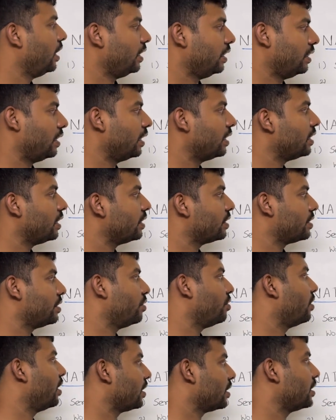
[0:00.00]
that is
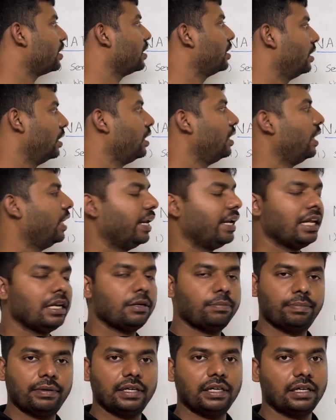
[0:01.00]
known as
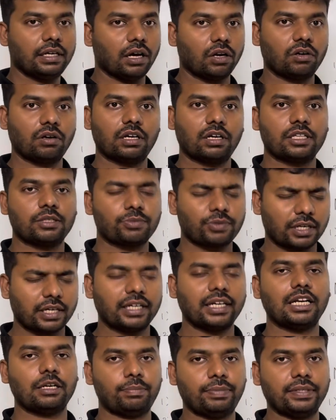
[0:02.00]
NLP algorithms or
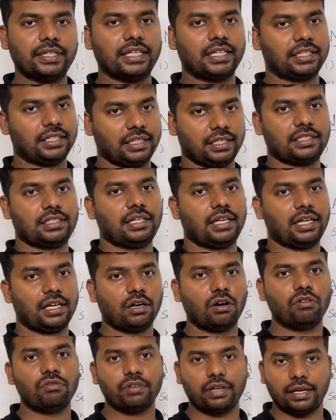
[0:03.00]
NLP techniques, like how